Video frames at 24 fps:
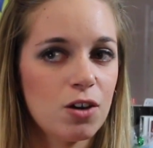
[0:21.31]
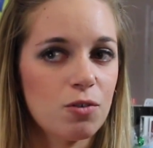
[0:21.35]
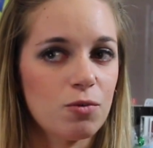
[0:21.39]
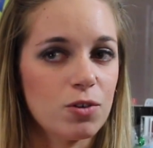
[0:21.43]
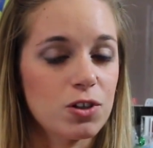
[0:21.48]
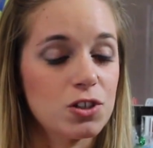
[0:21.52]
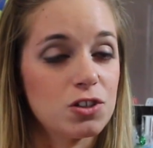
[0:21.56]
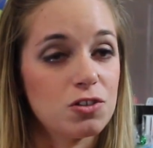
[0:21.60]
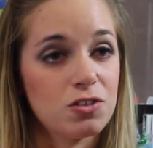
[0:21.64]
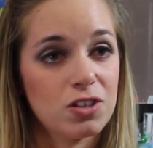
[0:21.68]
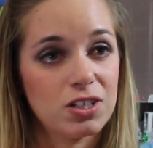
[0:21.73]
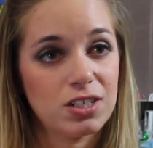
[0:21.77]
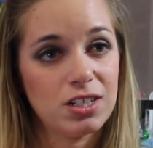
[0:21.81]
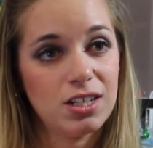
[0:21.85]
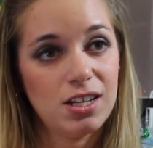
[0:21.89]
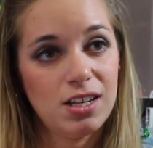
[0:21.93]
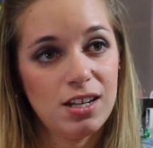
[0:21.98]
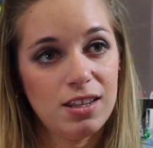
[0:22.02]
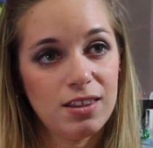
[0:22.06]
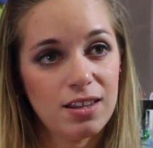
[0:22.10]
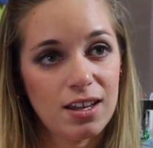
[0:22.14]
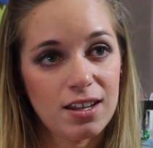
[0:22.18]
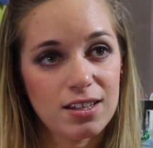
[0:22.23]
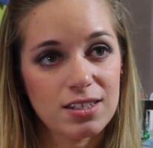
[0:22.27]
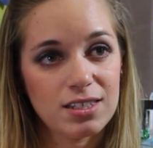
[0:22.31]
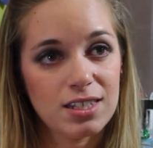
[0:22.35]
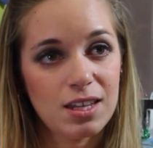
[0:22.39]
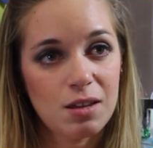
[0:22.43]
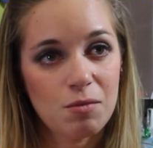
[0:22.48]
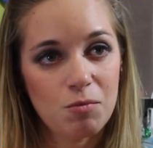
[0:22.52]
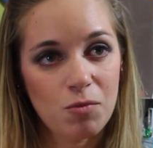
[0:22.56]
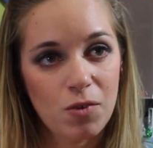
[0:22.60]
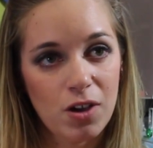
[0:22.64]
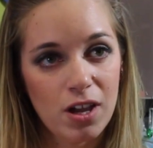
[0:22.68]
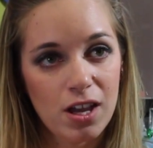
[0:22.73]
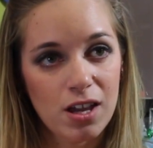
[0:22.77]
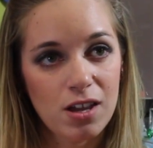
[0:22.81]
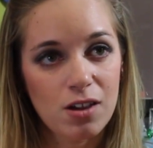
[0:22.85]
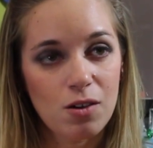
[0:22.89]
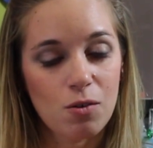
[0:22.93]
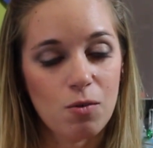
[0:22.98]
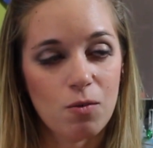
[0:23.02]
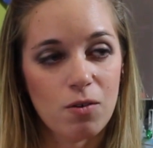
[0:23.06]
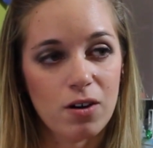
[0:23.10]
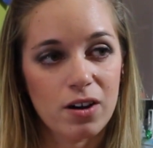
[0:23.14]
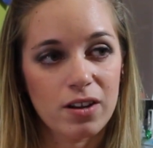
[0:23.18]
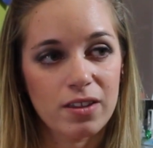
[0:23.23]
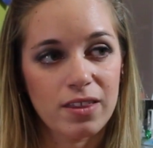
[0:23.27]
restricted in that same way,
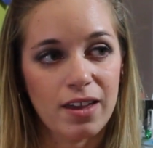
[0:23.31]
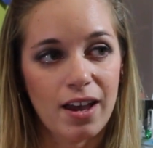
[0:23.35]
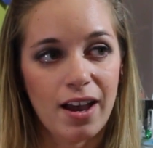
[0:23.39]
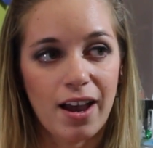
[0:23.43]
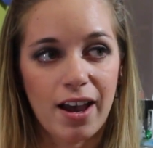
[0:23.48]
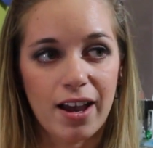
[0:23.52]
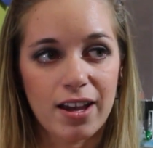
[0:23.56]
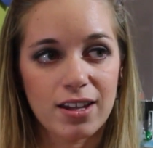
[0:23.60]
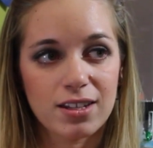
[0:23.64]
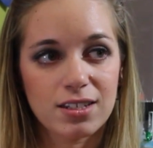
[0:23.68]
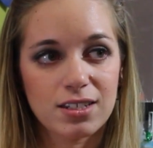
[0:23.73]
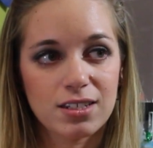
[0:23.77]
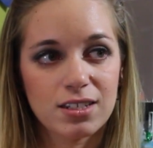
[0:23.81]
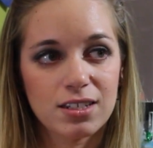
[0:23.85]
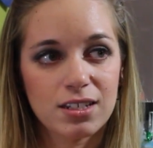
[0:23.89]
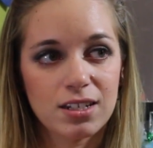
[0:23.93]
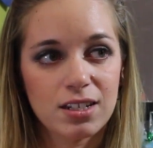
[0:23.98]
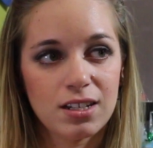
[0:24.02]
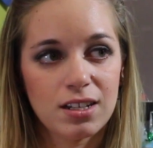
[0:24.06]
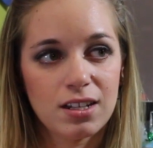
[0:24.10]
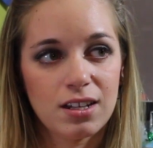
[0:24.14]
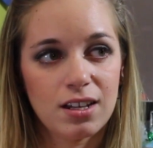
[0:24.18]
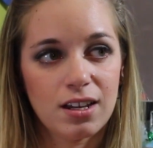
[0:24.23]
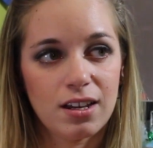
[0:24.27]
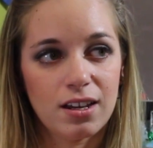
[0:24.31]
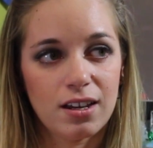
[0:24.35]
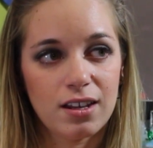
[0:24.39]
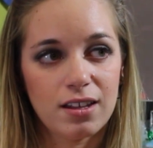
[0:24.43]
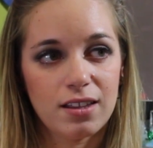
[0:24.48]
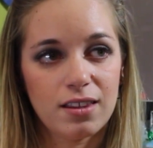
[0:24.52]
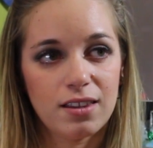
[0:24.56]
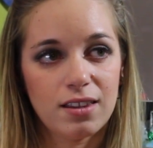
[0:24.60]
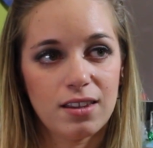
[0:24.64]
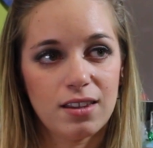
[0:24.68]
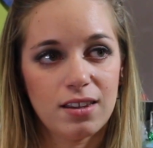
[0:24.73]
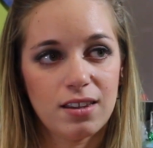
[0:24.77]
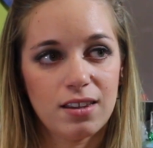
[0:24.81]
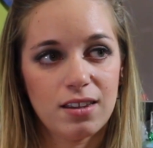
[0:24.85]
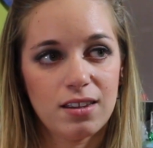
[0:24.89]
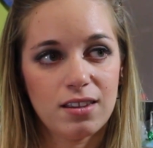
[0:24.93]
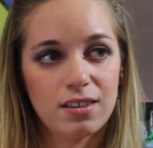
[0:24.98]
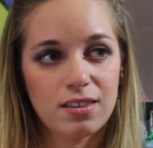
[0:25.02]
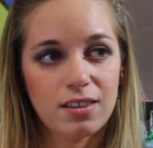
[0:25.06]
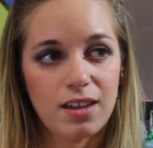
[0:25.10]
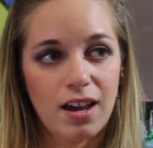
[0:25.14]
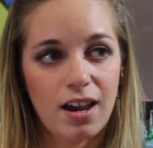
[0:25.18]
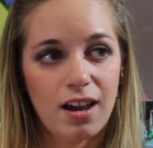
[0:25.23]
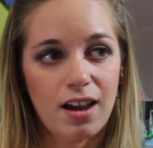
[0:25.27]
or that
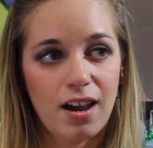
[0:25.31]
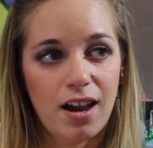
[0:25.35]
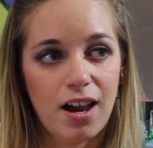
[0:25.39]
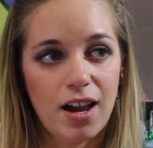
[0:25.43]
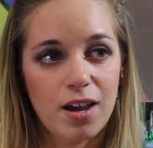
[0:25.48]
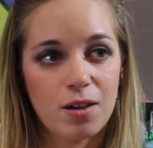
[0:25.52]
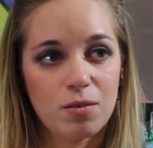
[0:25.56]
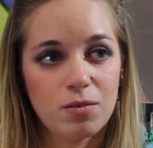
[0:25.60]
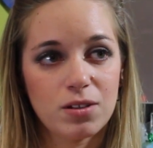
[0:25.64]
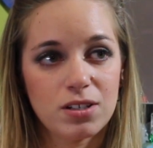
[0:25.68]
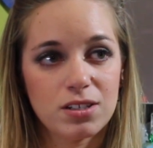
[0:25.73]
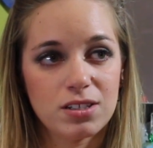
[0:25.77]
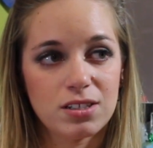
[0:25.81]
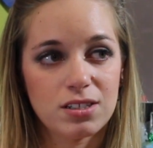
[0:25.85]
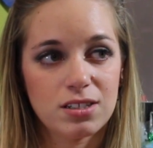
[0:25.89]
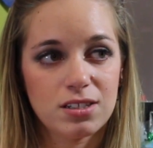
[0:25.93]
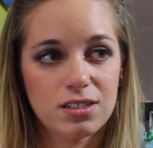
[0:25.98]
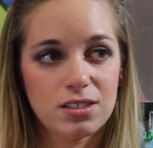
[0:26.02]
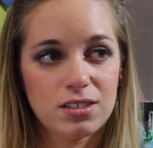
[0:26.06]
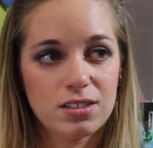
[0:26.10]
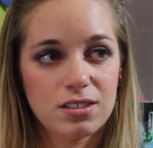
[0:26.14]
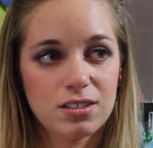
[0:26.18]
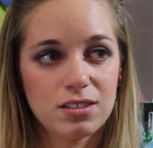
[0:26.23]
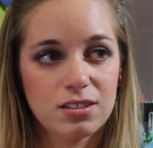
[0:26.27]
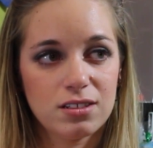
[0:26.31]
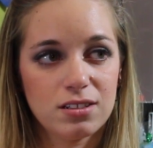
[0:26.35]
I was,